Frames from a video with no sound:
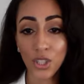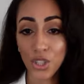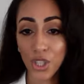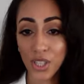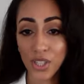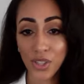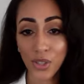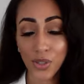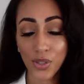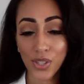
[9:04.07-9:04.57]

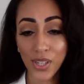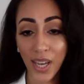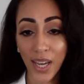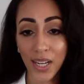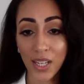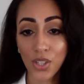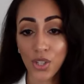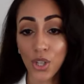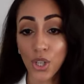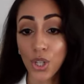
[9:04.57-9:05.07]
adjust their
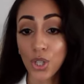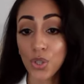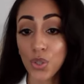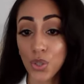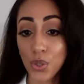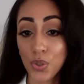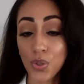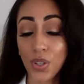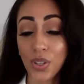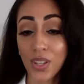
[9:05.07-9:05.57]
status
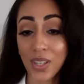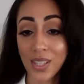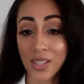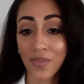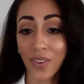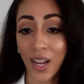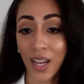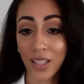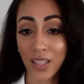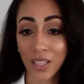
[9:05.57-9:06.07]
due to this
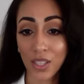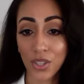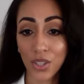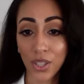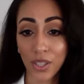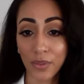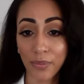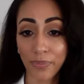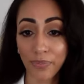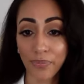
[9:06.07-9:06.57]

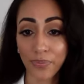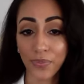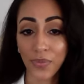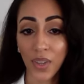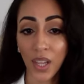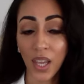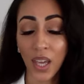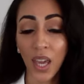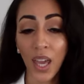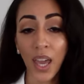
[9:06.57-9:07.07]
violation.
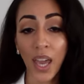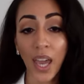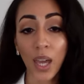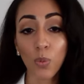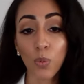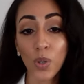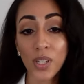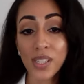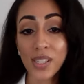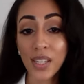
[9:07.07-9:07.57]

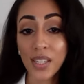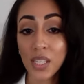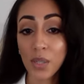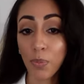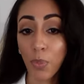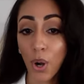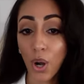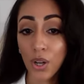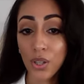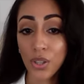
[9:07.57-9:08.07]
And once they
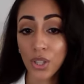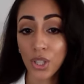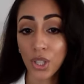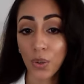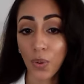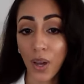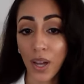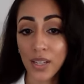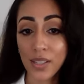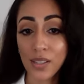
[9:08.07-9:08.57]
depart the
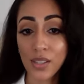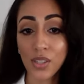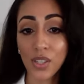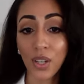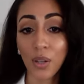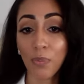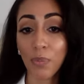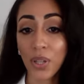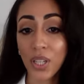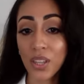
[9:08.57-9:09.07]
U.S. to
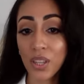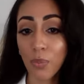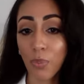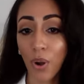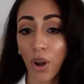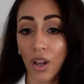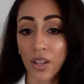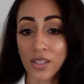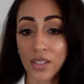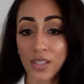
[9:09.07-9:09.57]
complete the
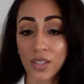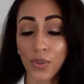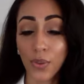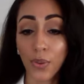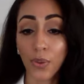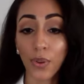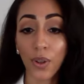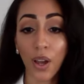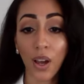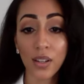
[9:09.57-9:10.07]
process through
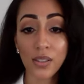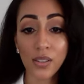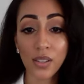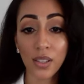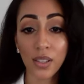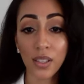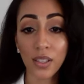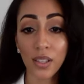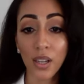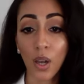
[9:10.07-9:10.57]
the
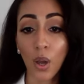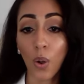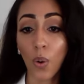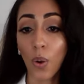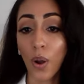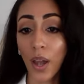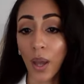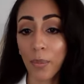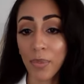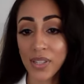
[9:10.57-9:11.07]
consulate
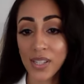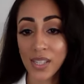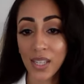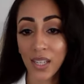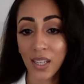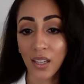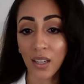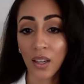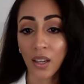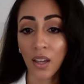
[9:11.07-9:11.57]
or
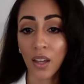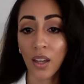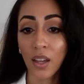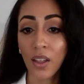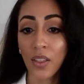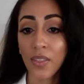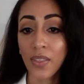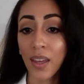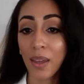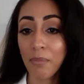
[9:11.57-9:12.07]
embassy,
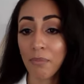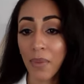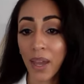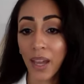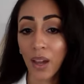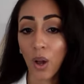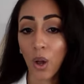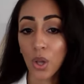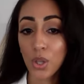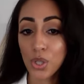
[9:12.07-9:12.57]
they may
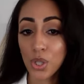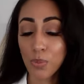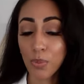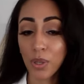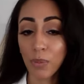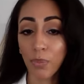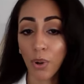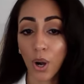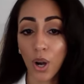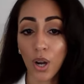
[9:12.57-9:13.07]
also
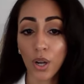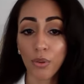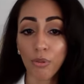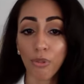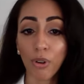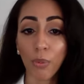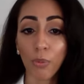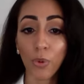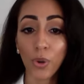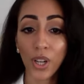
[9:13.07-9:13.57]
be barred
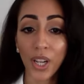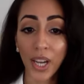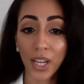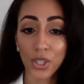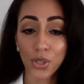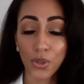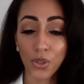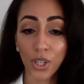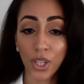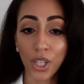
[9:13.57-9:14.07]
from
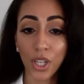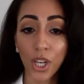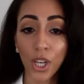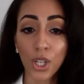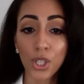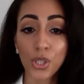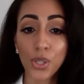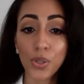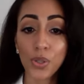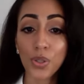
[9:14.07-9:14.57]
re-entry
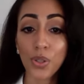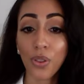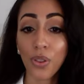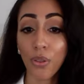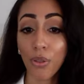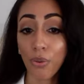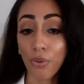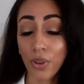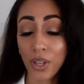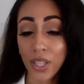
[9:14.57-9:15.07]
due to the
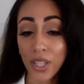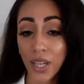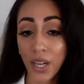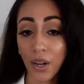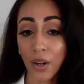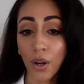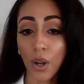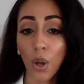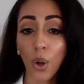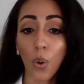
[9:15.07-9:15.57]

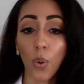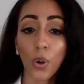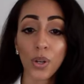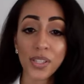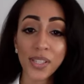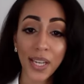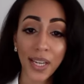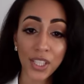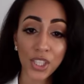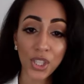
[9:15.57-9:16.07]
3-year or
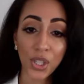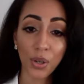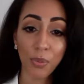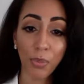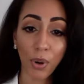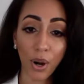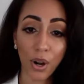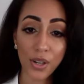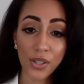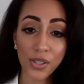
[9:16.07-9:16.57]
10-year
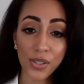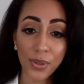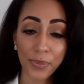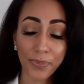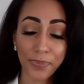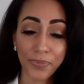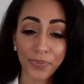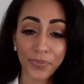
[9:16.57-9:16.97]
bars.